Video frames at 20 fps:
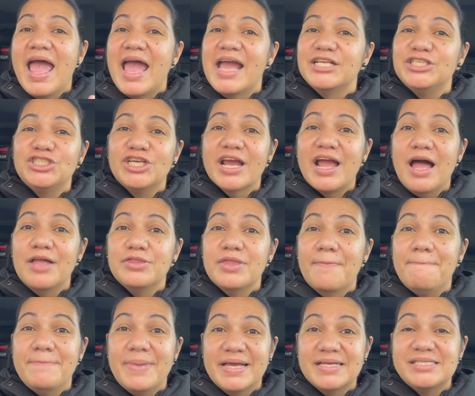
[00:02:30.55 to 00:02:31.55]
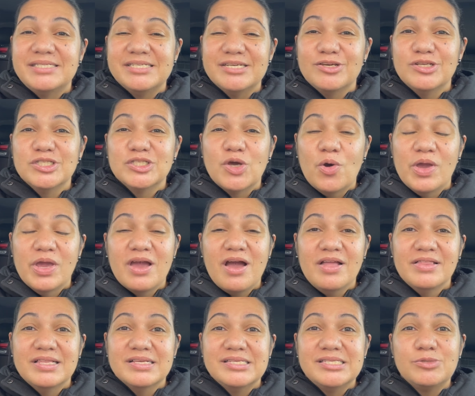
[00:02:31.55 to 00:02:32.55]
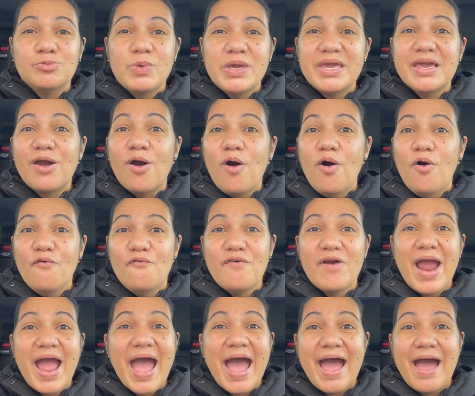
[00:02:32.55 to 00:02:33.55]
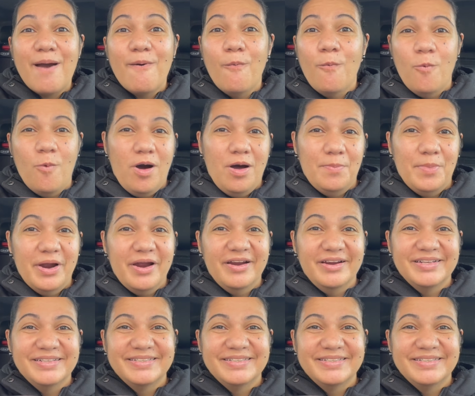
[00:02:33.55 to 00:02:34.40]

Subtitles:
and check out the best deals going on this week over at Walmart.